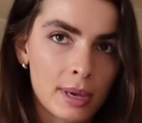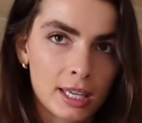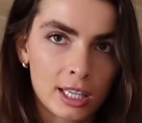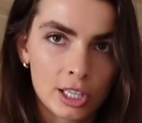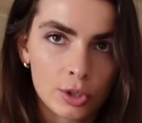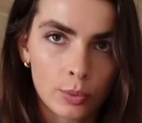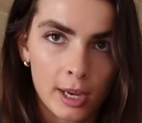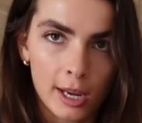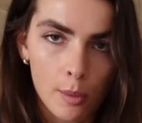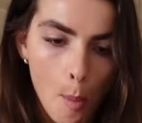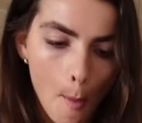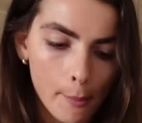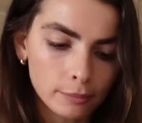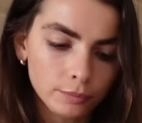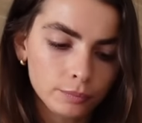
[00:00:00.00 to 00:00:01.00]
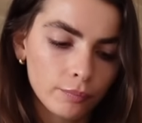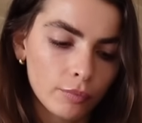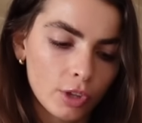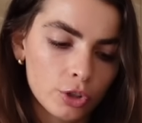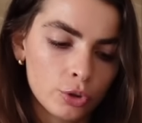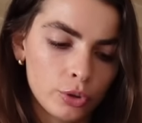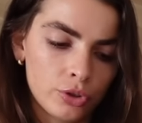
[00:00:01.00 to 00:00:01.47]
making its way
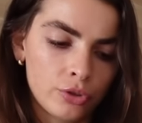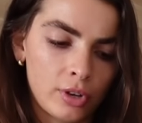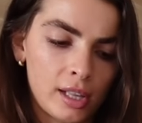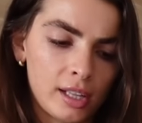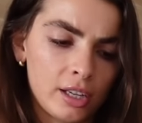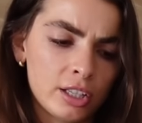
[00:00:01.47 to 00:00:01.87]
to Australia.